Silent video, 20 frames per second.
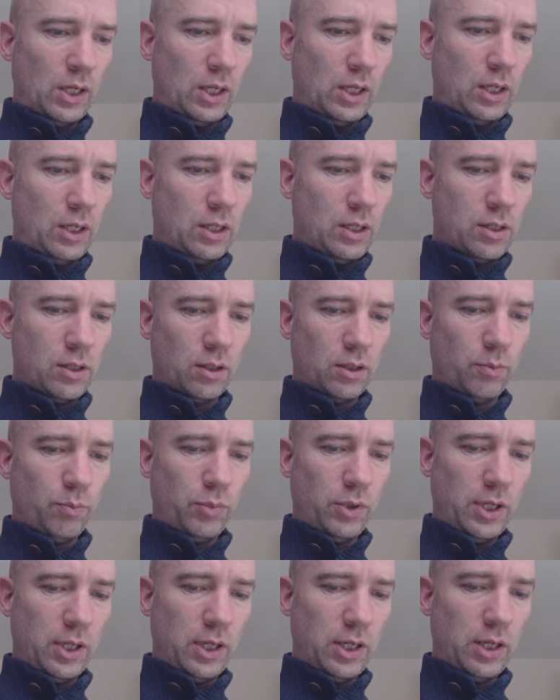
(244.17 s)
Hints on
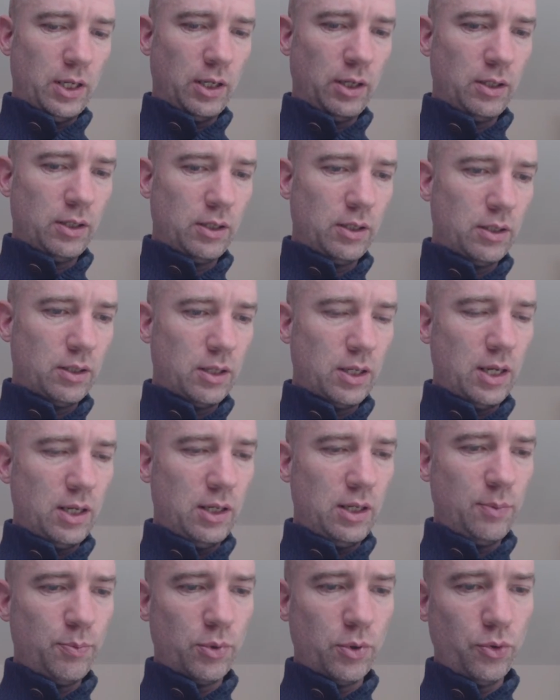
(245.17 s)
play.
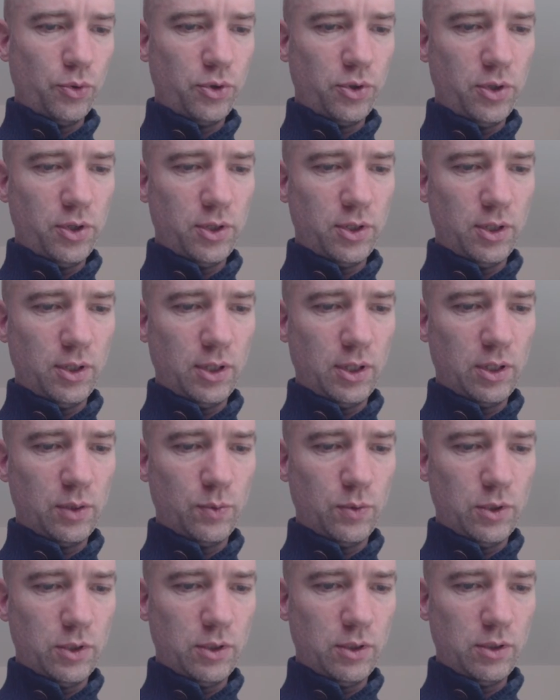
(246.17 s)
Any potions in this
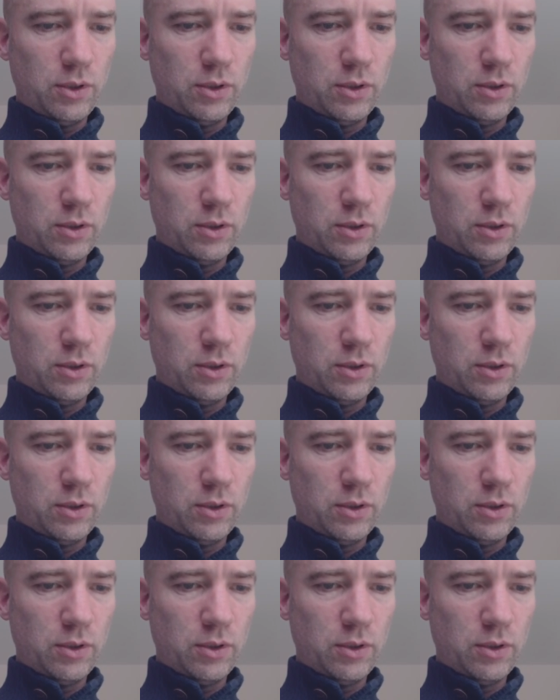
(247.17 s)
one?